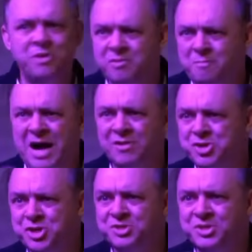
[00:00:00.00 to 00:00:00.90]
You have to
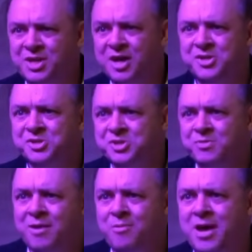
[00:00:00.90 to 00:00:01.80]
polish it and cut it just
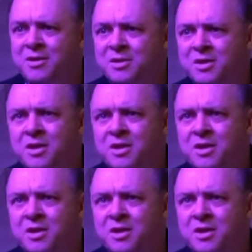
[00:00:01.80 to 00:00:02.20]
the right way.